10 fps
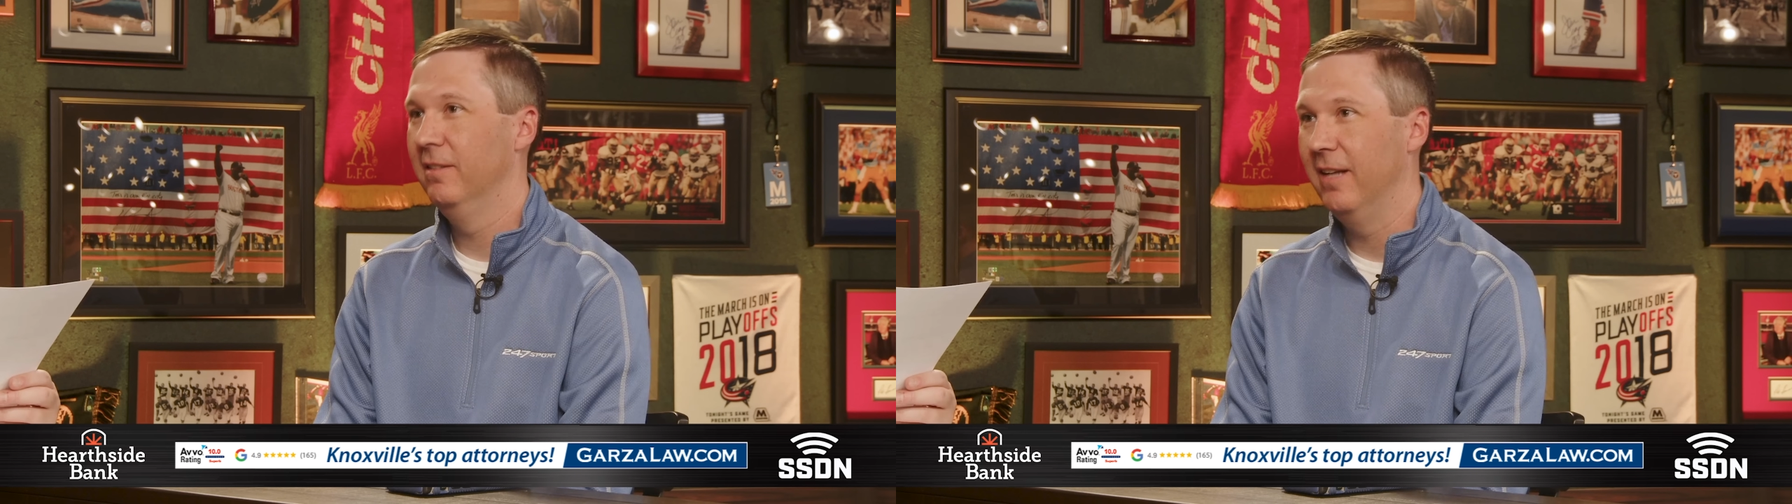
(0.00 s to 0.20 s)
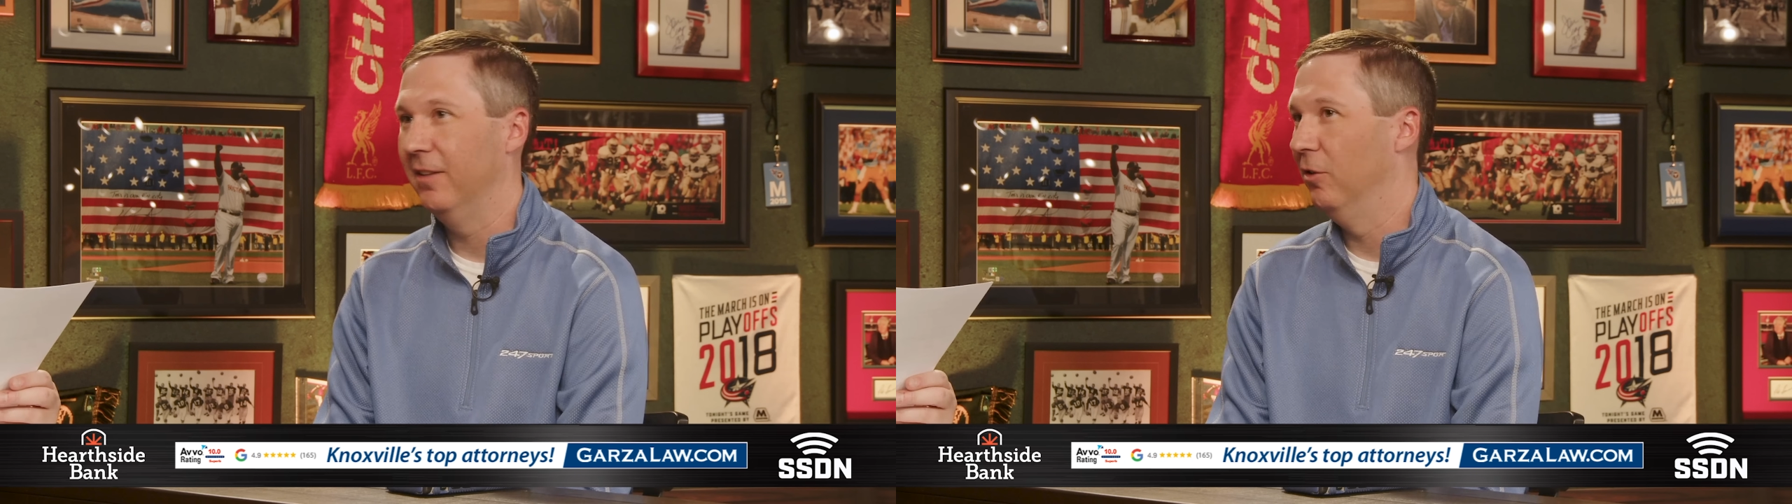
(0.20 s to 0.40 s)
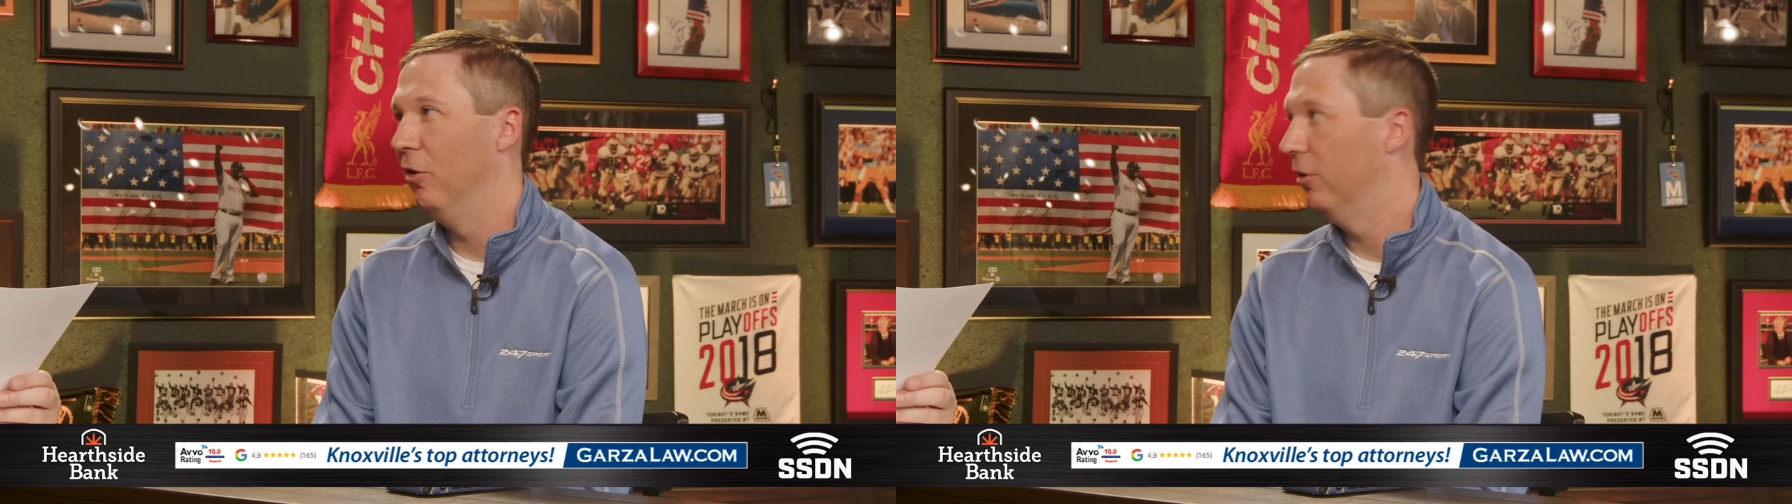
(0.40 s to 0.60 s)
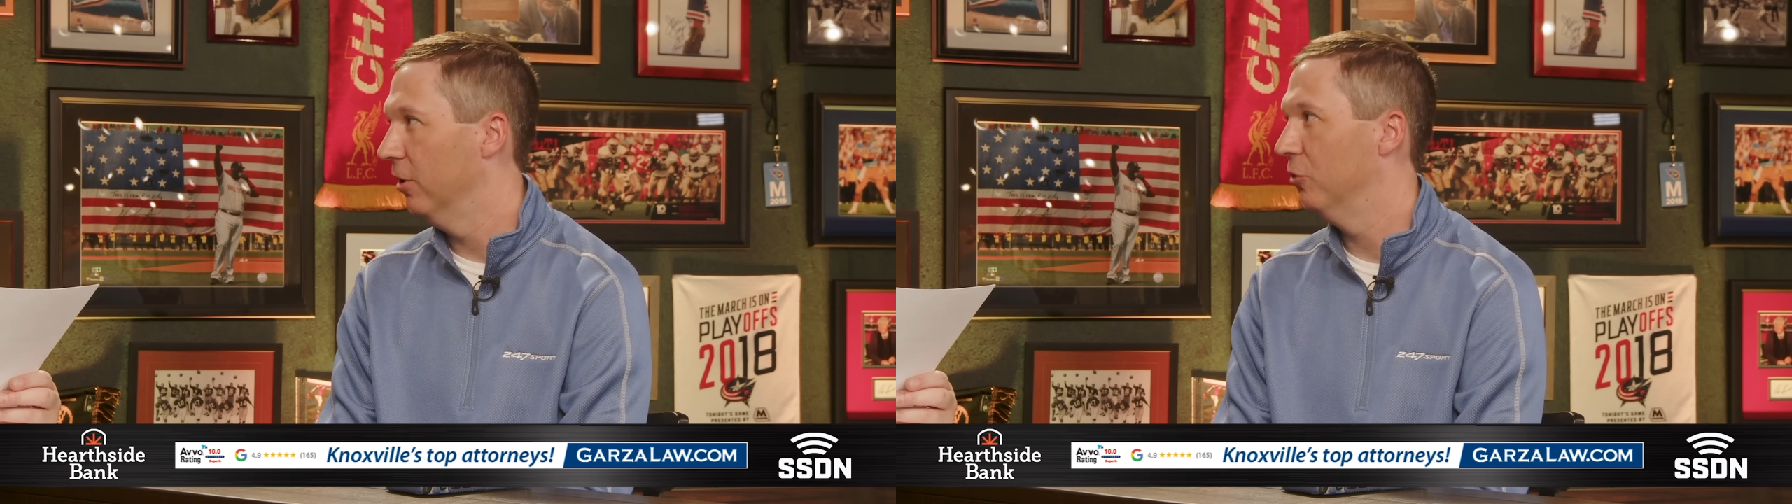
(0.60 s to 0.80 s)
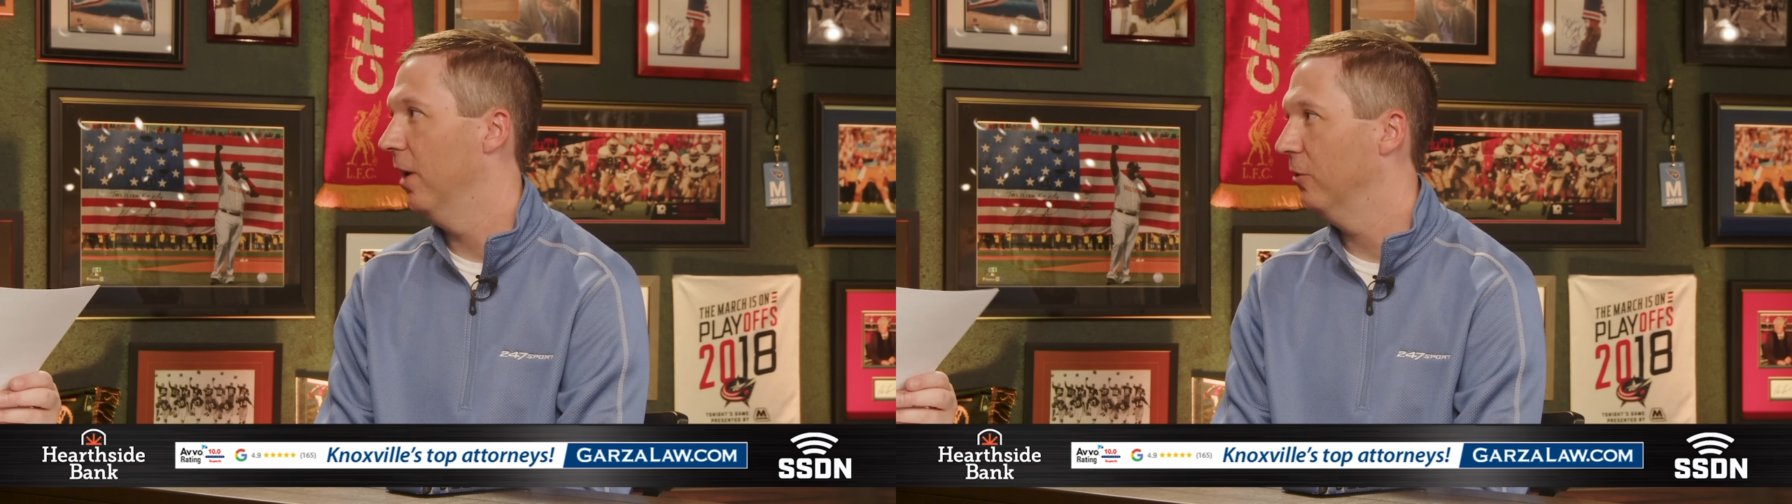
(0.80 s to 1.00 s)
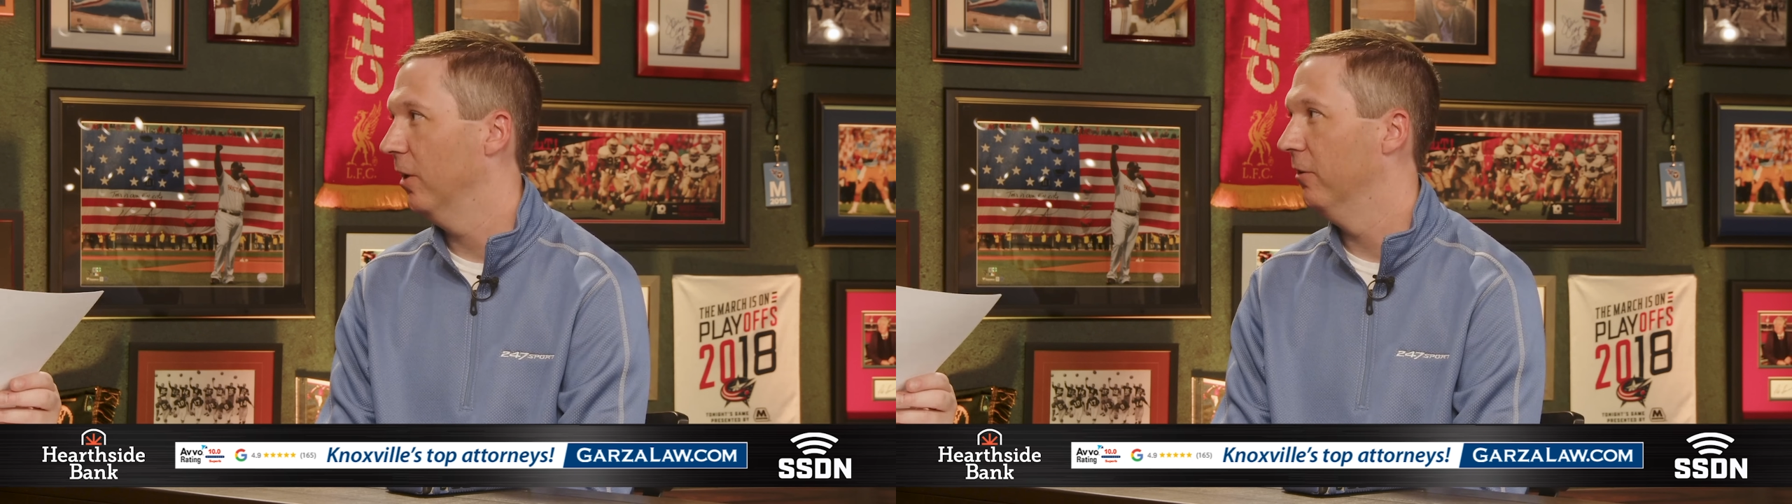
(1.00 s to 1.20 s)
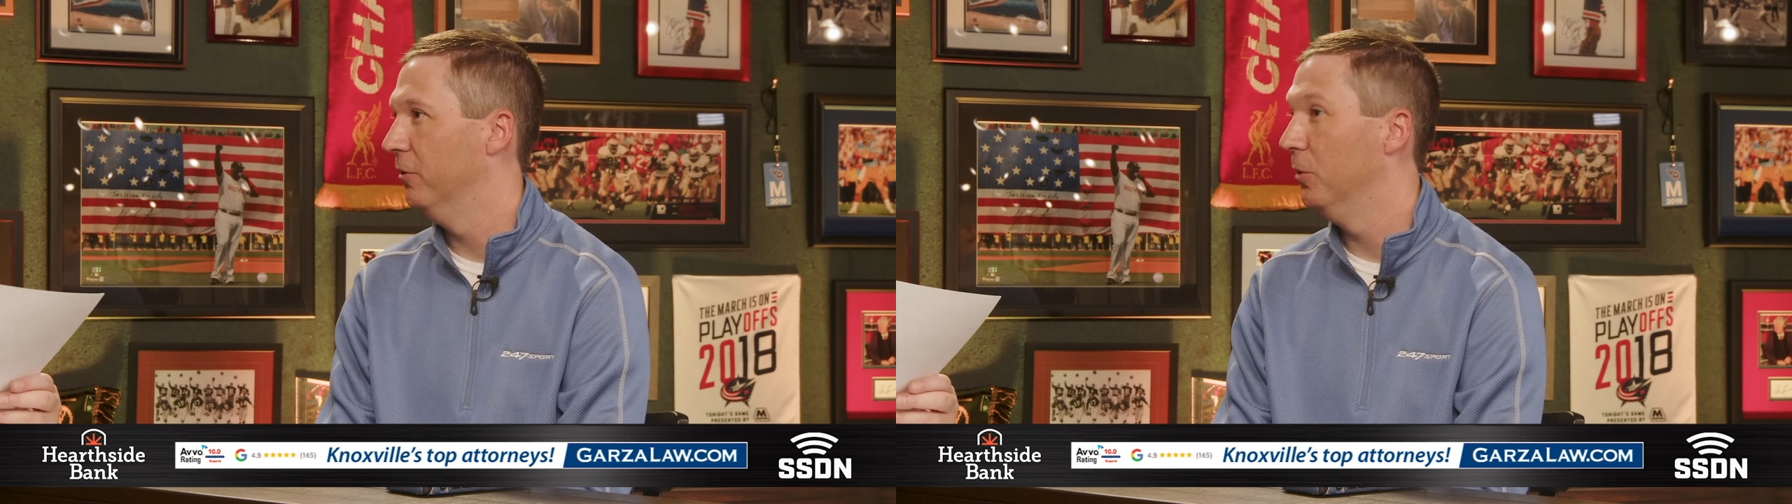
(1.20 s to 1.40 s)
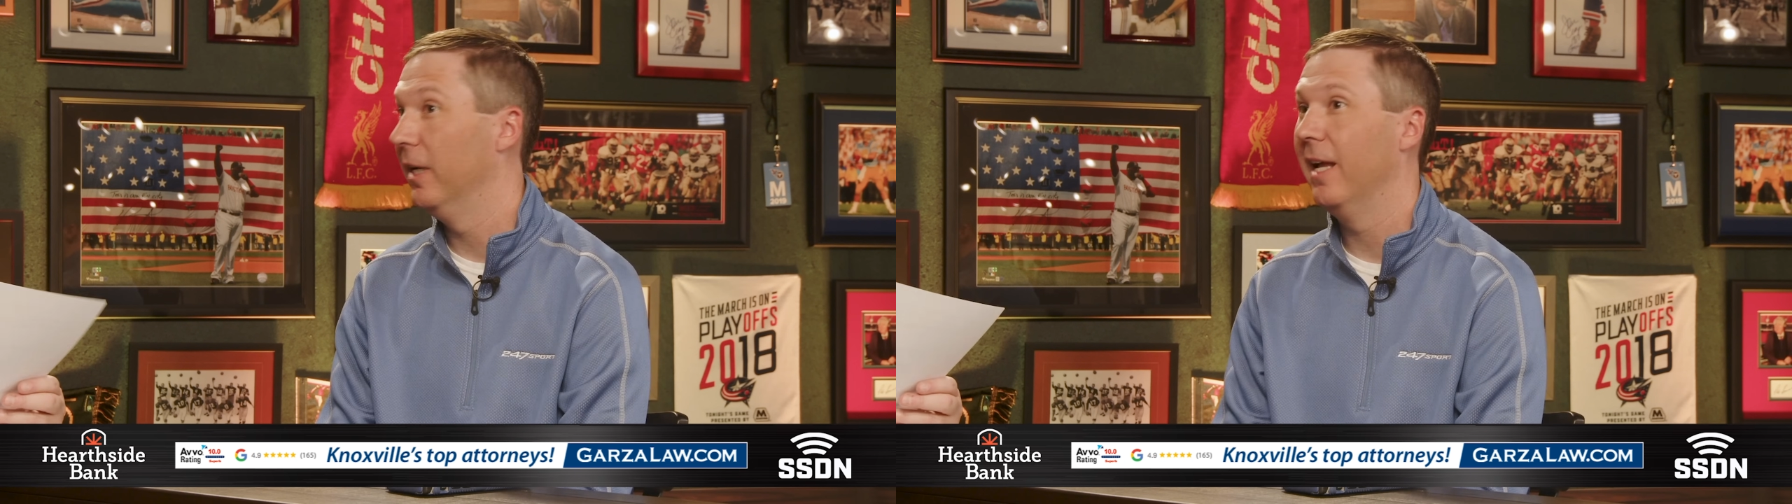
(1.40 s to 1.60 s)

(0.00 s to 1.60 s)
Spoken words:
got the longer track record of doing it.